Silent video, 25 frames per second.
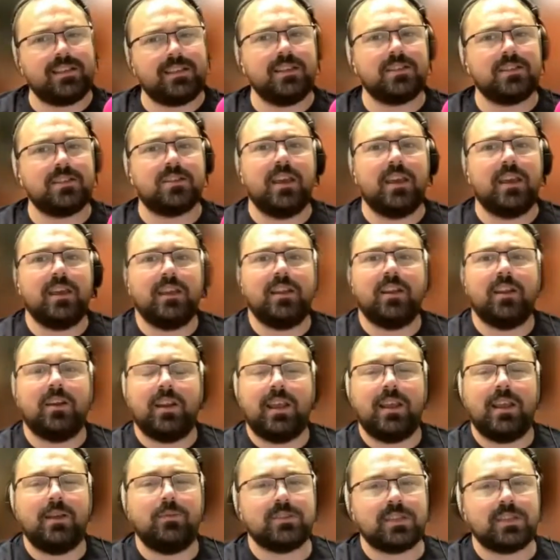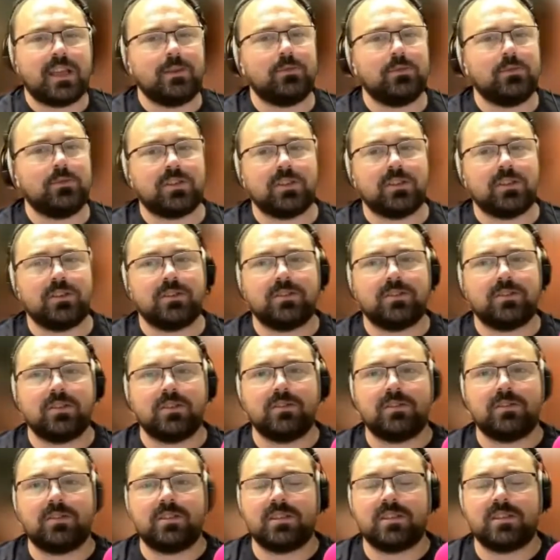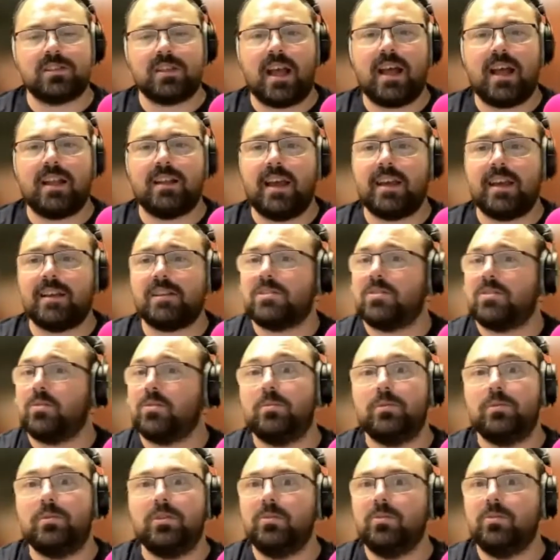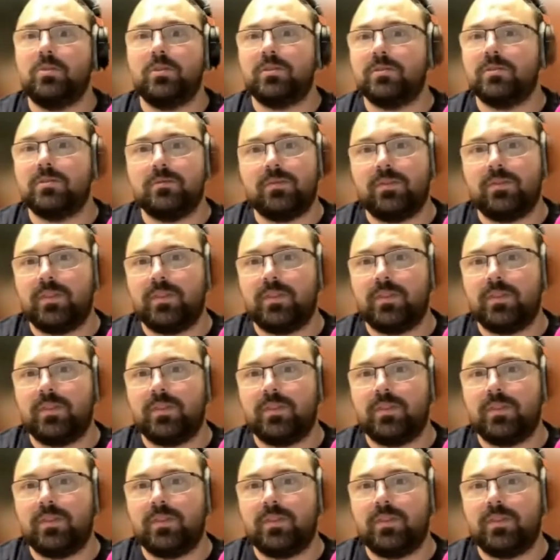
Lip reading: He was able to stand next to him, and you wouldn't